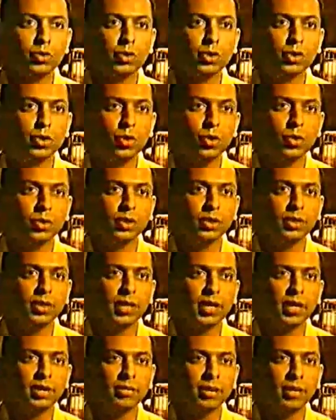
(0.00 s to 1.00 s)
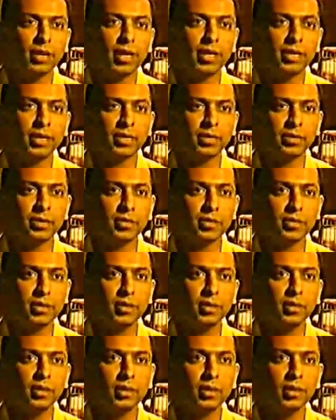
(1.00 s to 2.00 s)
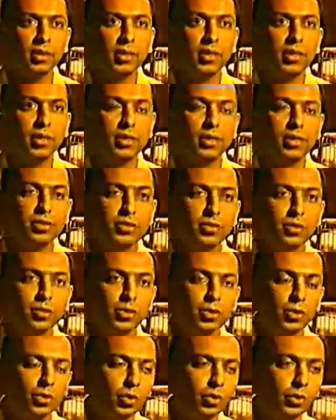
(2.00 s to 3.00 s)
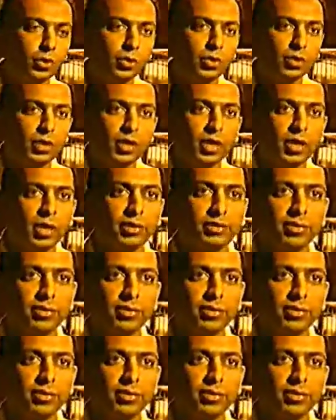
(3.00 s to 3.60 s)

is to show that they have an identity, it is to show that they